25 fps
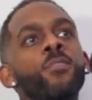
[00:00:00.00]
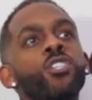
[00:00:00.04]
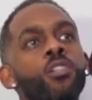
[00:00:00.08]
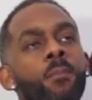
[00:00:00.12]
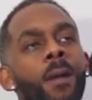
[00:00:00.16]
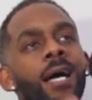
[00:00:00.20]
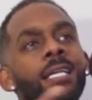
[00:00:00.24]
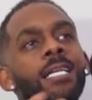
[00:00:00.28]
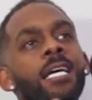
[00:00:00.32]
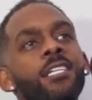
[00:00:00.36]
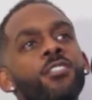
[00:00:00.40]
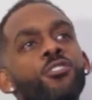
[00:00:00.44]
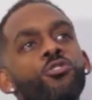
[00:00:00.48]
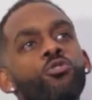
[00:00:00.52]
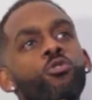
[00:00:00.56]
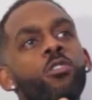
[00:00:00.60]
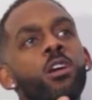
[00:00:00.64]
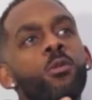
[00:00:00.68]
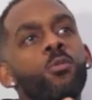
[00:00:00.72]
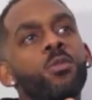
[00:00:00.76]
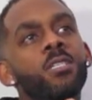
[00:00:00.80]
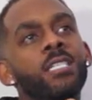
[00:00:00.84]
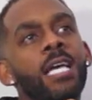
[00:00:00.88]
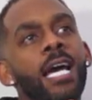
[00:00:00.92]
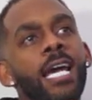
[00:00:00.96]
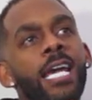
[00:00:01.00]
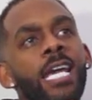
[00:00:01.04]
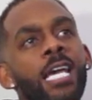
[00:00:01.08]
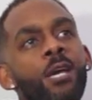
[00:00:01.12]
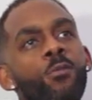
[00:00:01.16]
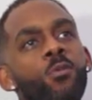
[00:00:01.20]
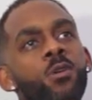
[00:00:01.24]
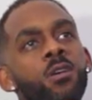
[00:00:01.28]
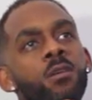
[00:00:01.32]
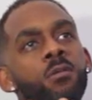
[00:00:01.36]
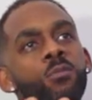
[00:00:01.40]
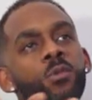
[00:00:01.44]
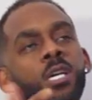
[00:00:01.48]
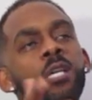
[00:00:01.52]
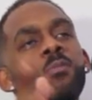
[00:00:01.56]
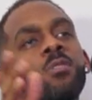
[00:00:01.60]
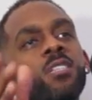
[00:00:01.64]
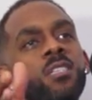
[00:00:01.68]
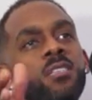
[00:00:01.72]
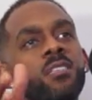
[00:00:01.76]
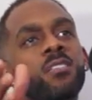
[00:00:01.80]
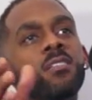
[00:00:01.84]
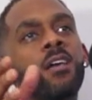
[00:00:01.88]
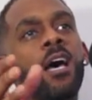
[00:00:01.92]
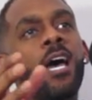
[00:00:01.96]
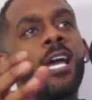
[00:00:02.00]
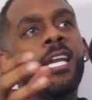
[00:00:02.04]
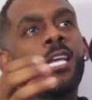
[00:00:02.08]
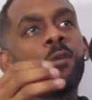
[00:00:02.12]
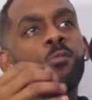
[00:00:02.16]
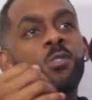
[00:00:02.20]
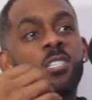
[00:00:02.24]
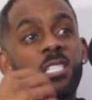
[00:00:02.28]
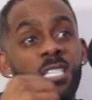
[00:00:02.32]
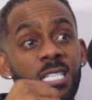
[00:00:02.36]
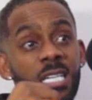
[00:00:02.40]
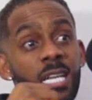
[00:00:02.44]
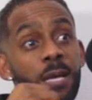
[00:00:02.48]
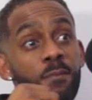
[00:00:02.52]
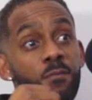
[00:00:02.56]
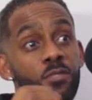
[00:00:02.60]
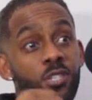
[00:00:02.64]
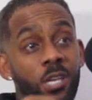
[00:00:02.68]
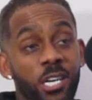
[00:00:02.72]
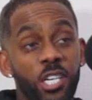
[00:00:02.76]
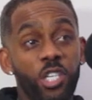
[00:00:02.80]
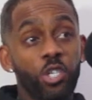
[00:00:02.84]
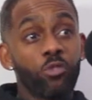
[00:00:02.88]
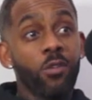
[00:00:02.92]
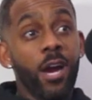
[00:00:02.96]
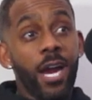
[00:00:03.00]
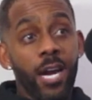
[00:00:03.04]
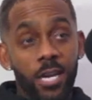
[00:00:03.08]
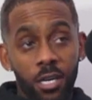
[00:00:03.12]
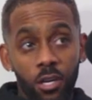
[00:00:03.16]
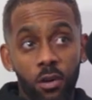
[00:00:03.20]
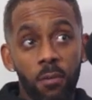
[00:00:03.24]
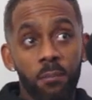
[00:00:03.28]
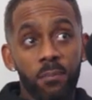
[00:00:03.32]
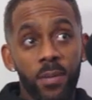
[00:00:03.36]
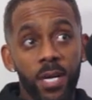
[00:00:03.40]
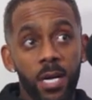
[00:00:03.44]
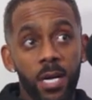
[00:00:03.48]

my dad's story was that when he was inside, he was slim. So he trained and got